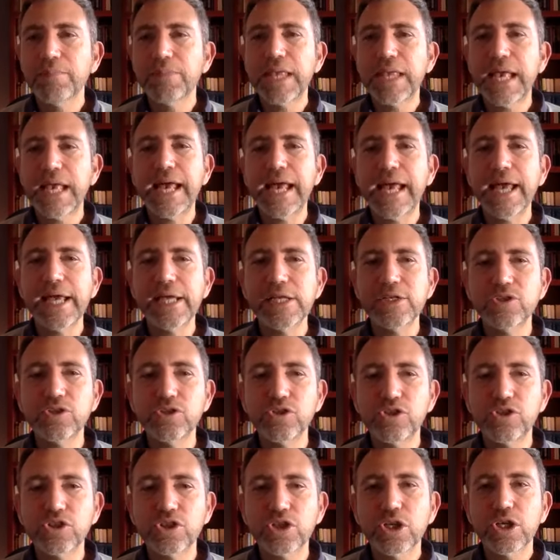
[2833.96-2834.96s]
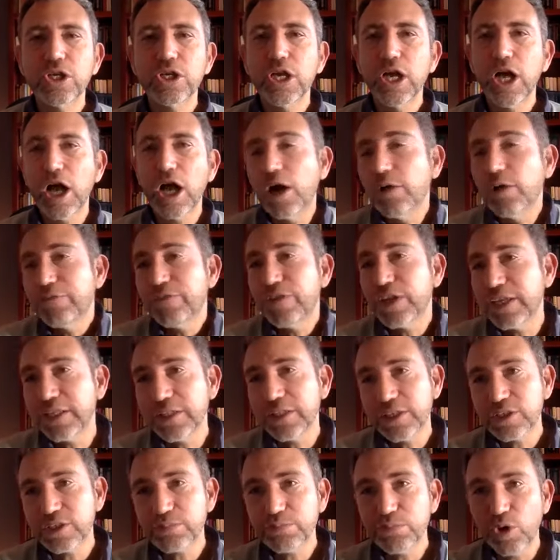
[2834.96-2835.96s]
And hopefully in
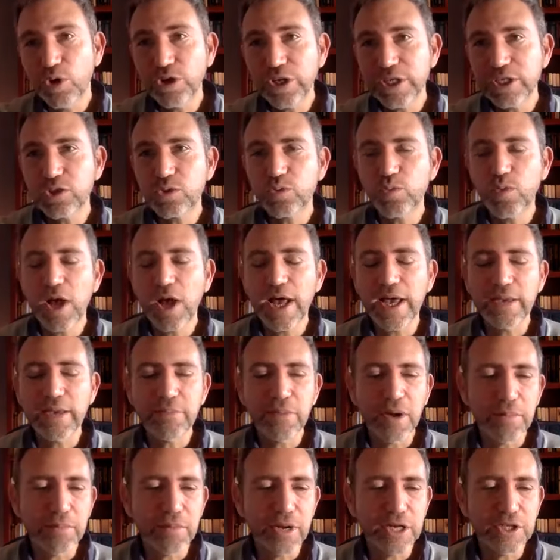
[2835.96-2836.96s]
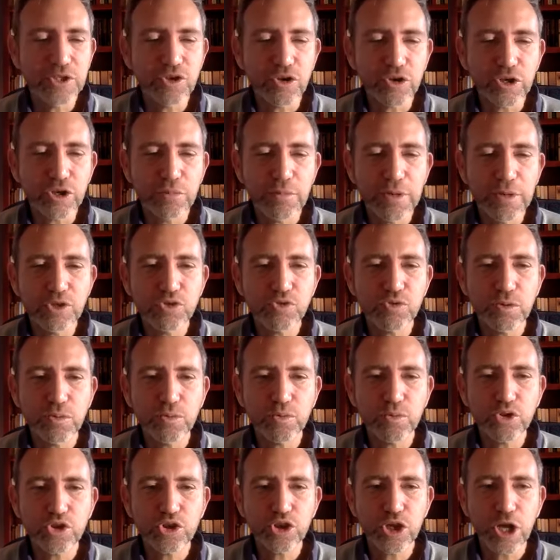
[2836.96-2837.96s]
this modest way, my documentary
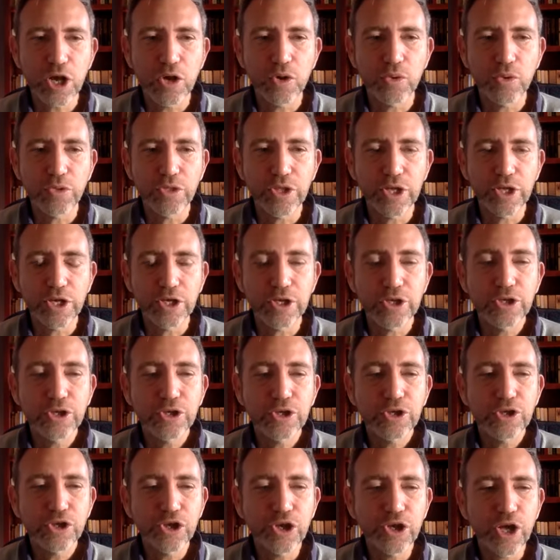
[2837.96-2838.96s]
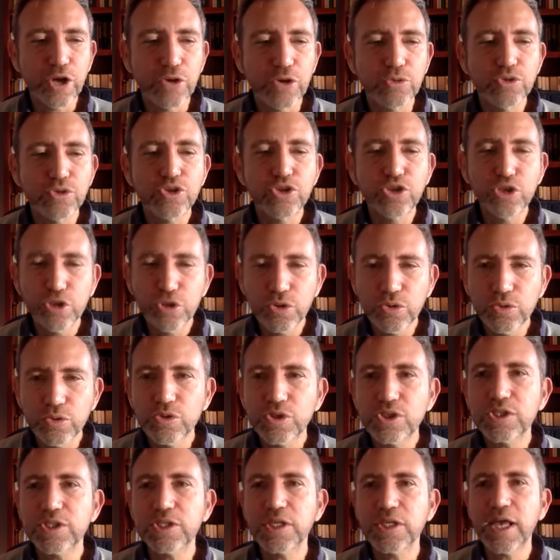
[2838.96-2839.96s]
will show that, you know,
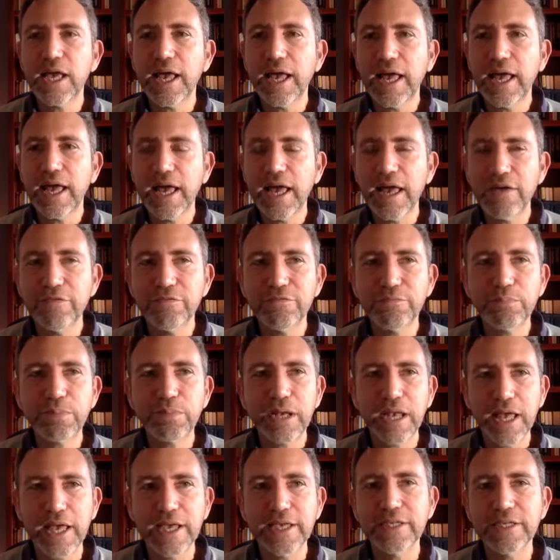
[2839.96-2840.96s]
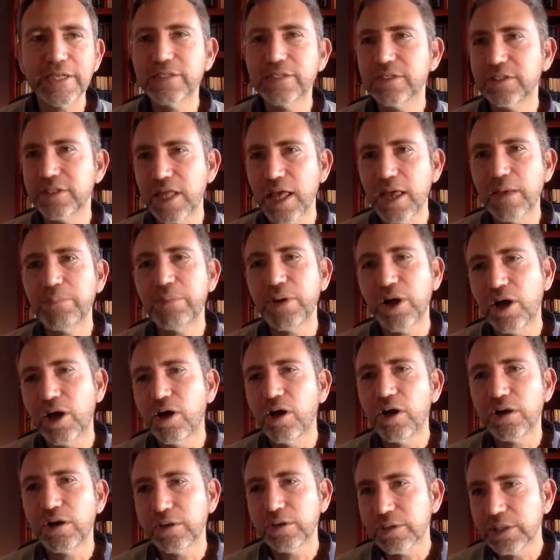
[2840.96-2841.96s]
Jews have played their
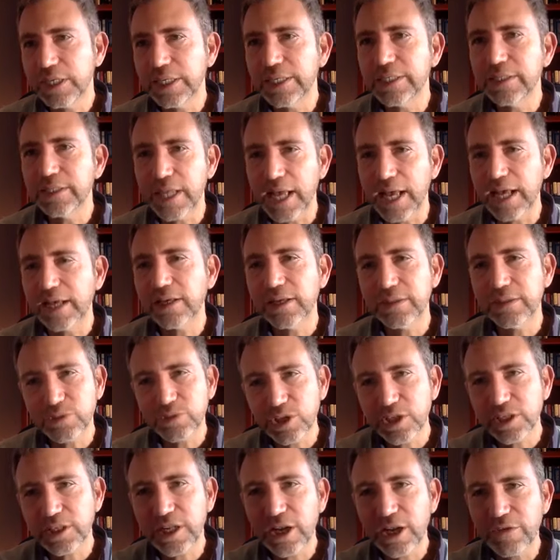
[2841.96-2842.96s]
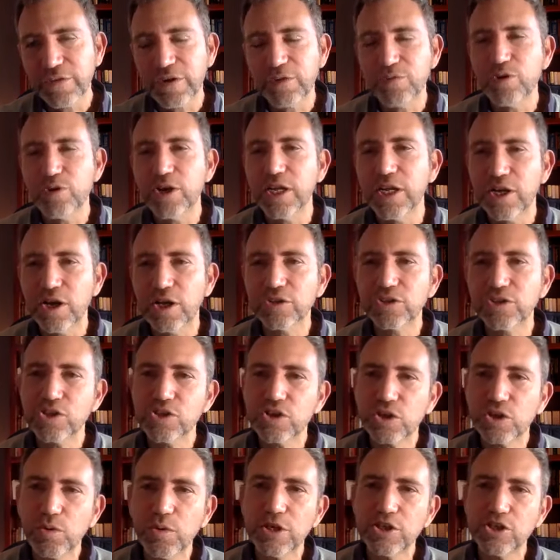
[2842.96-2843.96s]
part in that. So I don't know if that really answers
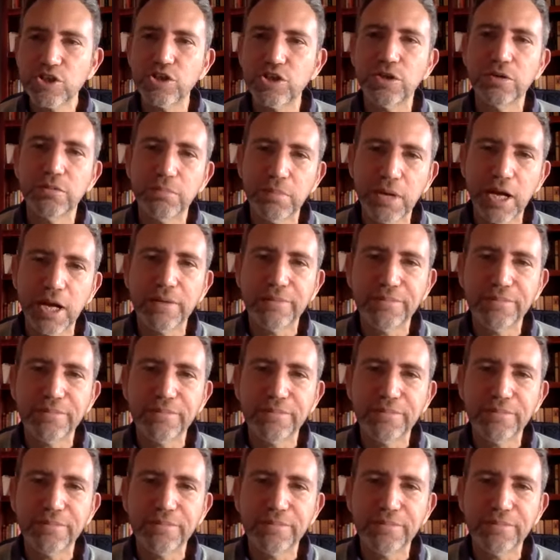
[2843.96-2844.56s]
your question, but...